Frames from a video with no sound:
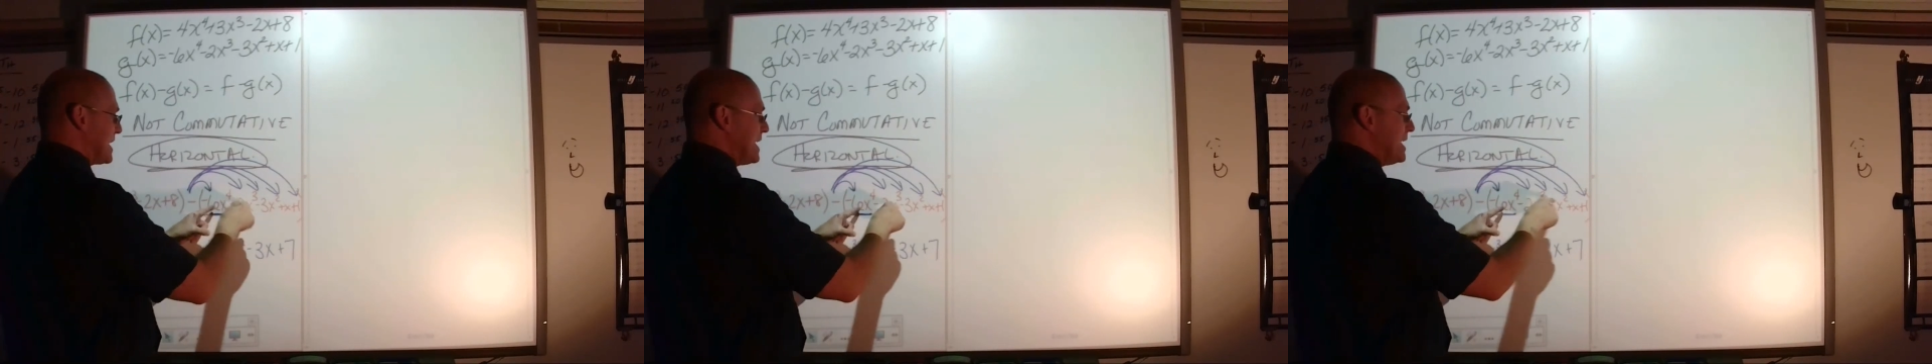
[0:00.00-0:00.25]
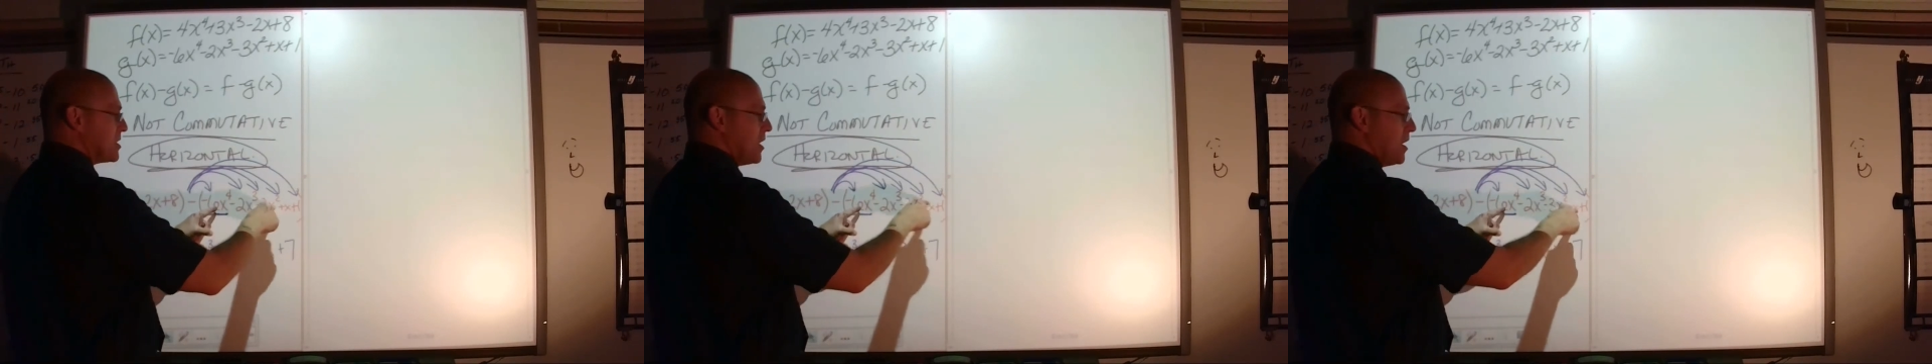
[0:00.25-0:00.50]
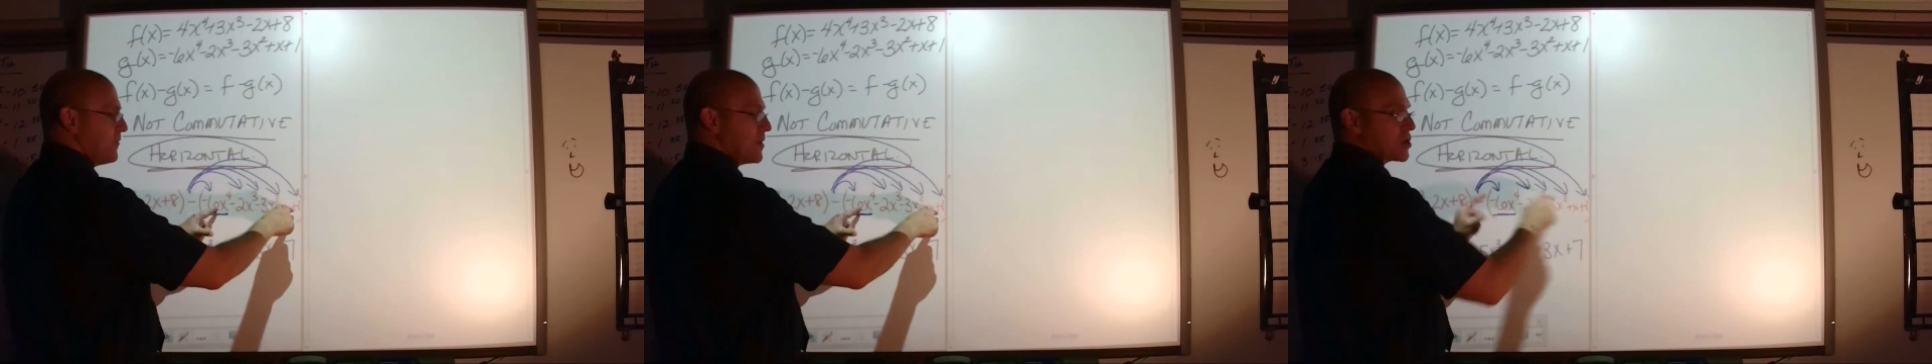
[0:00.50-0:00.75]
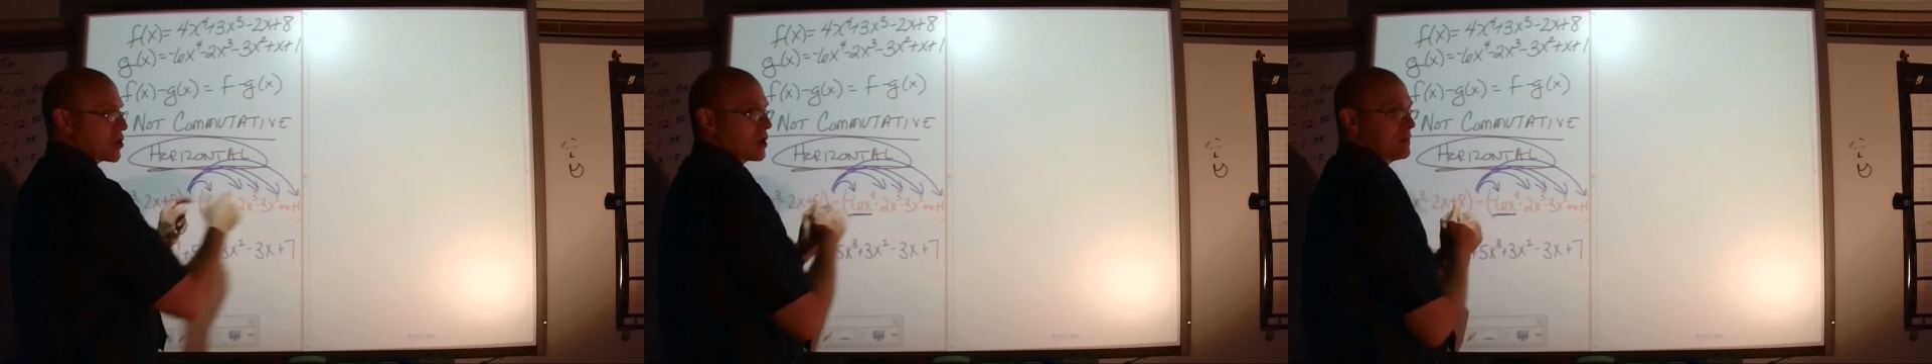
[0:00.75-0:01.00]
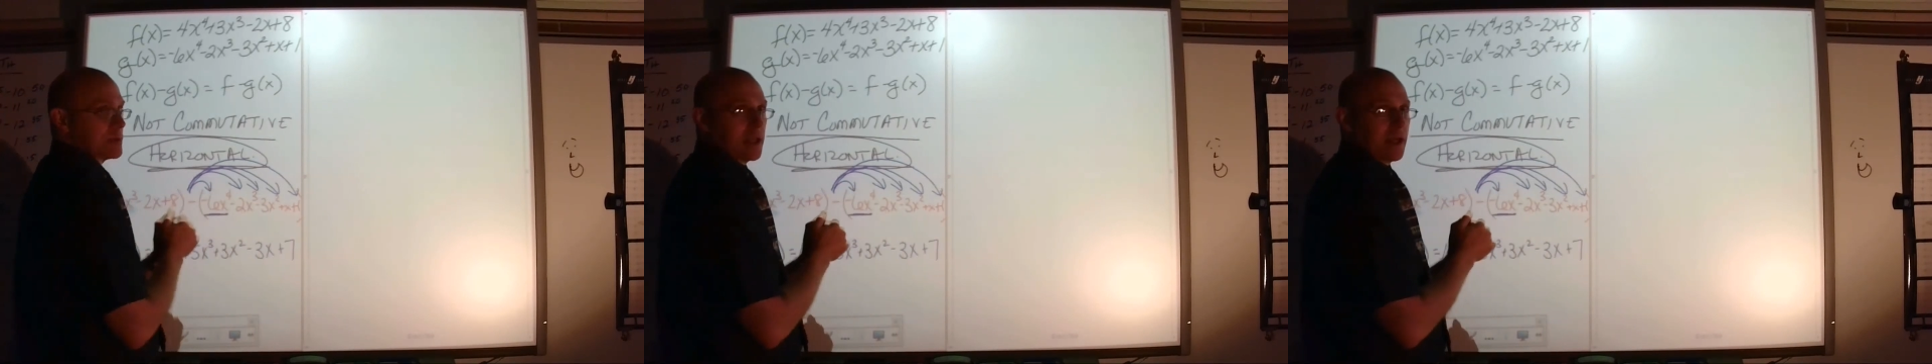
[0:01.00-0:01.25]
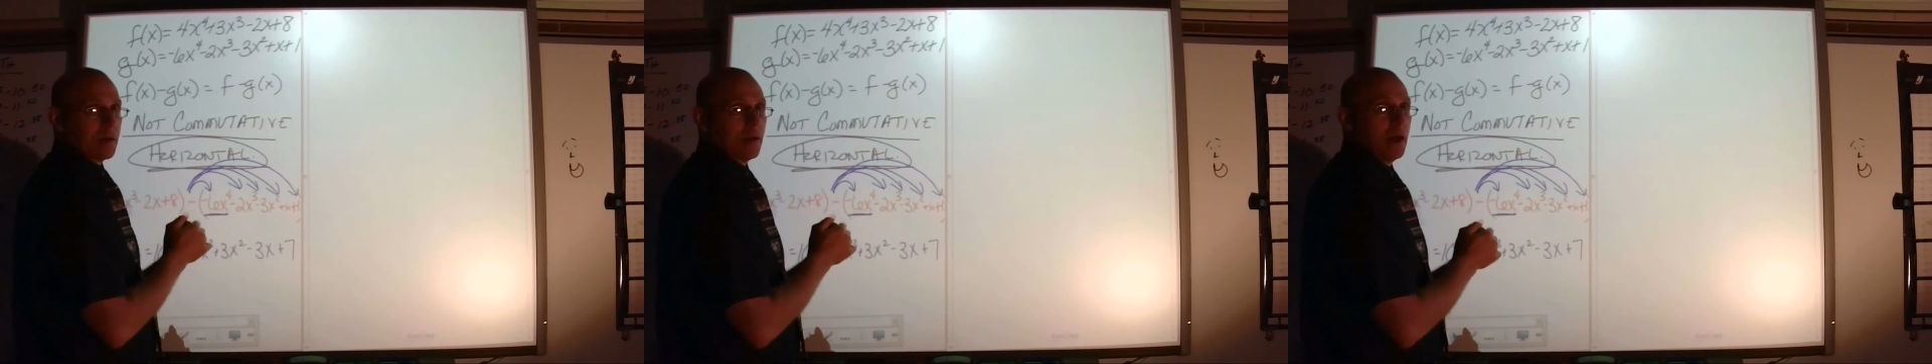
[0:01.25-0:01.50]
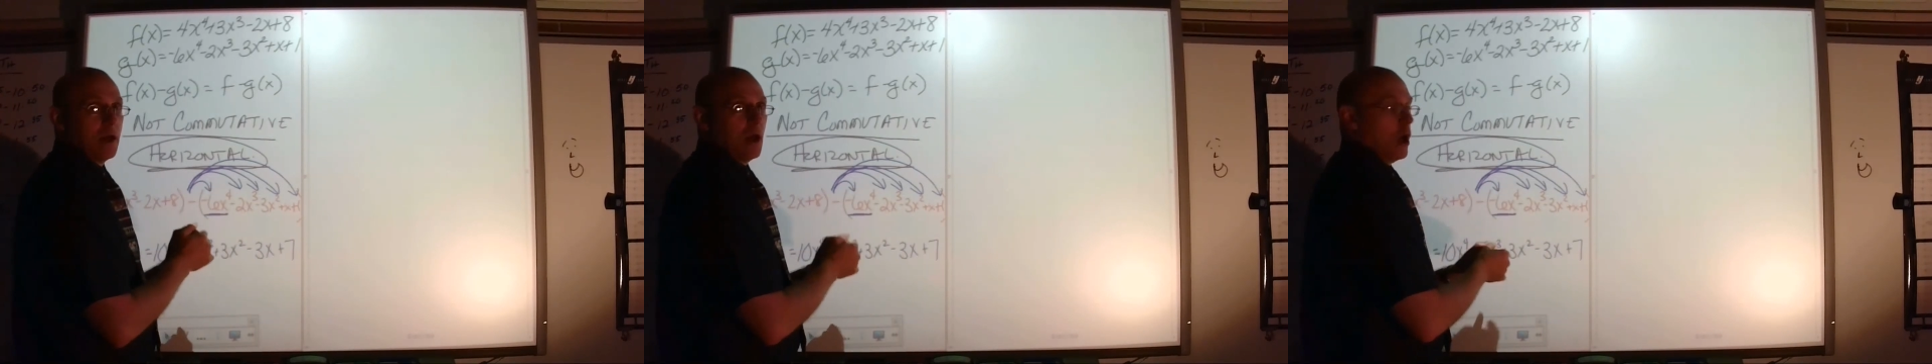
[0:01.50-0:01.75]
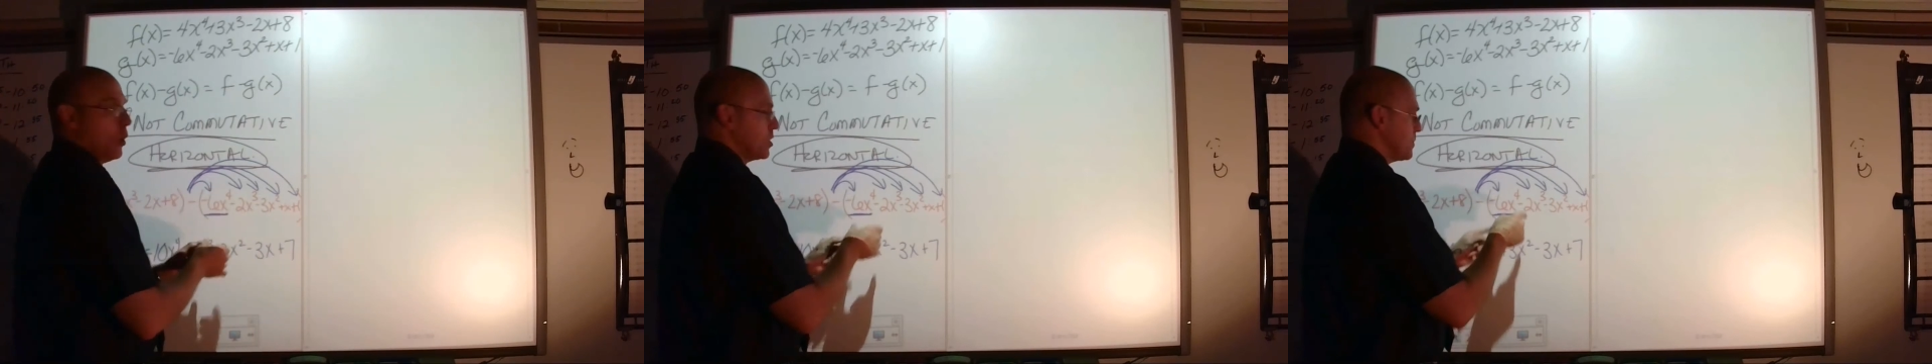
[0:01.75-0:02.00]
each of the terms in here,
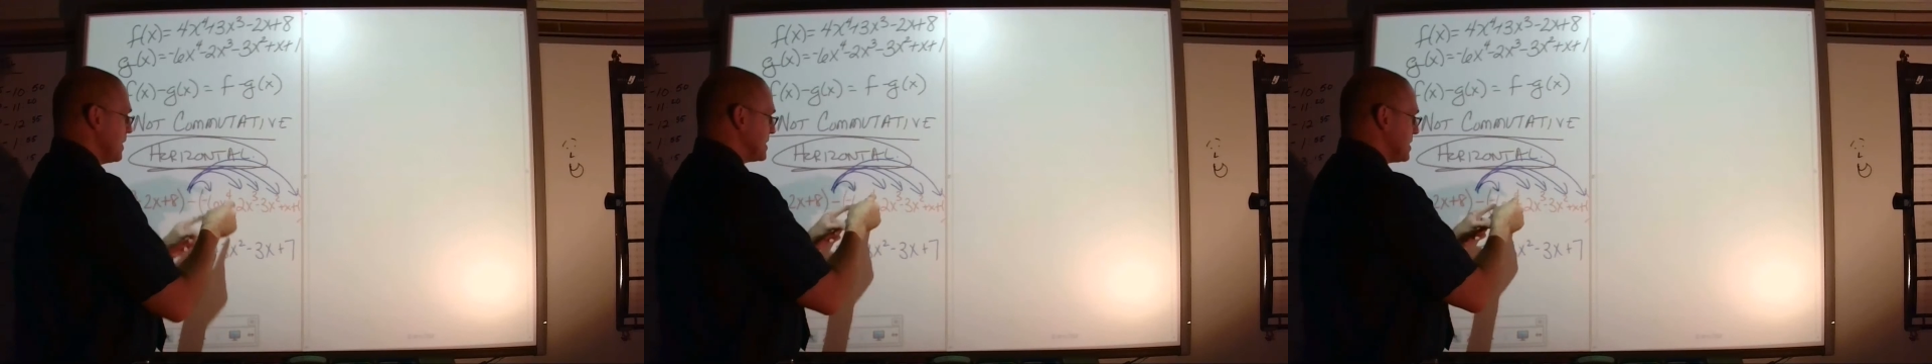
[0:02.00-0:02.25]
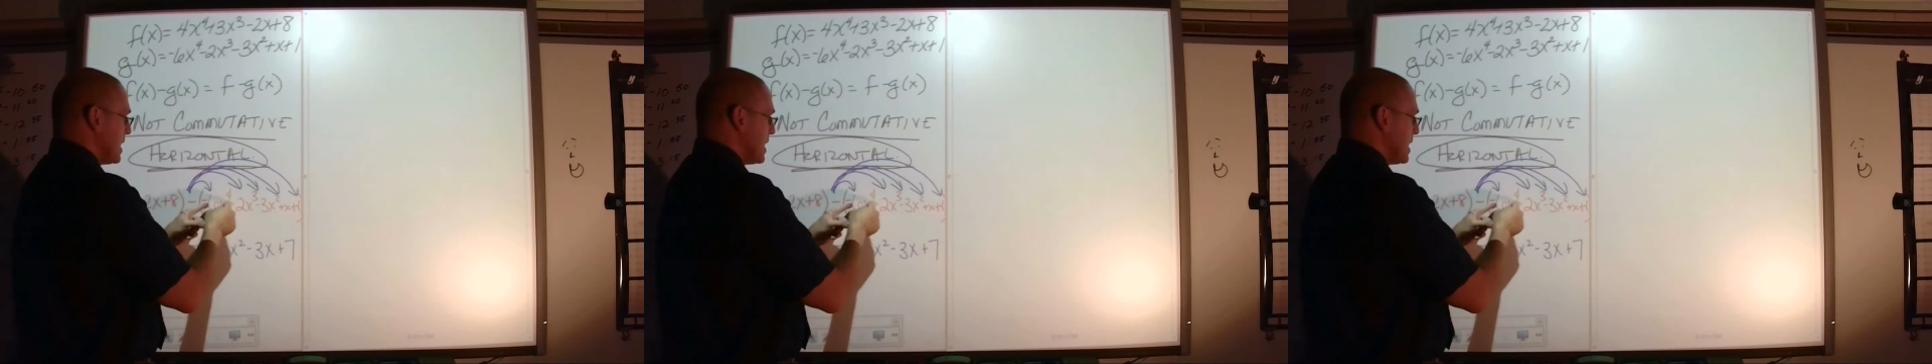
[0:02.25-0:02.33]
which means